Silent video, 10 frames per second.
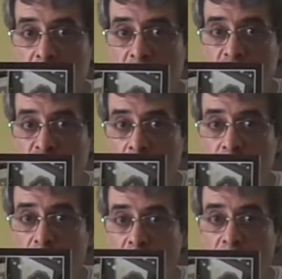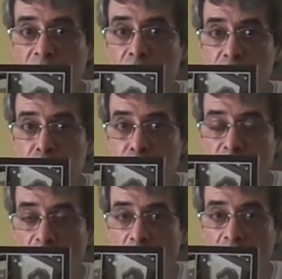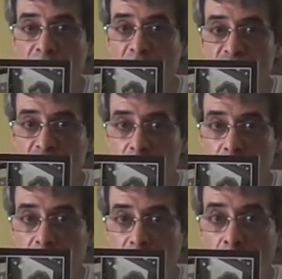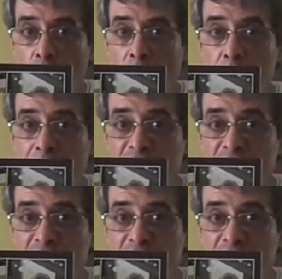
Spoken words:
he jumped off the ship and went back